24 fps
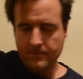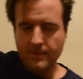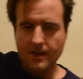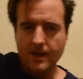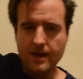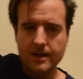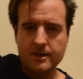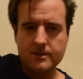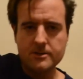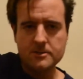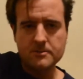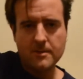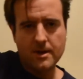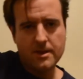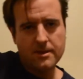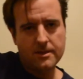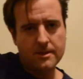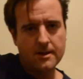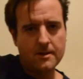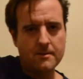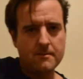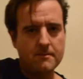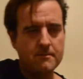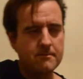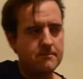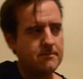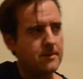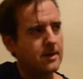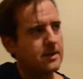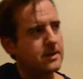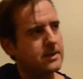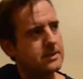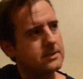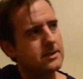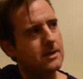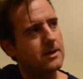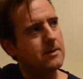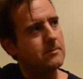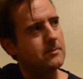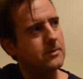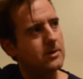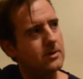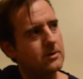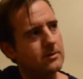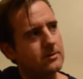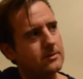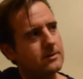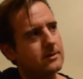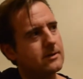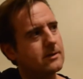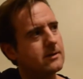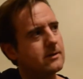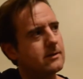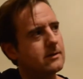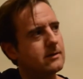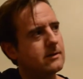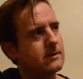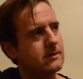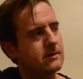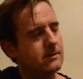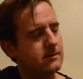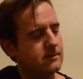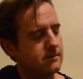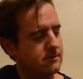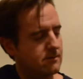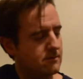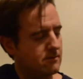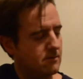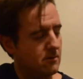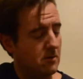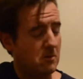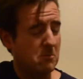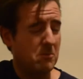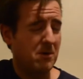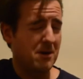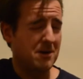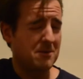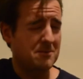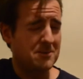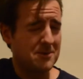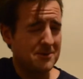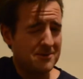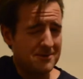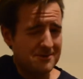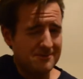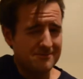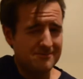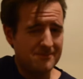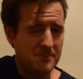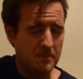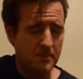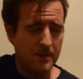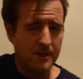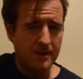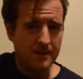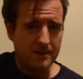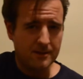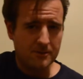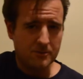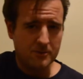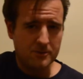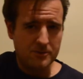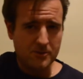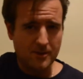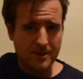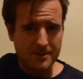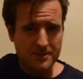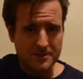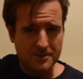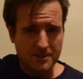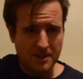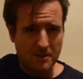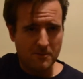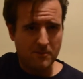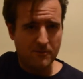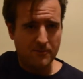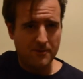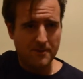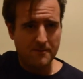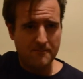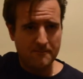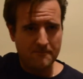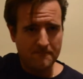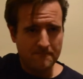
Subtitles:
I use my thumb on the top note or bottom note, depending on what direction you come from,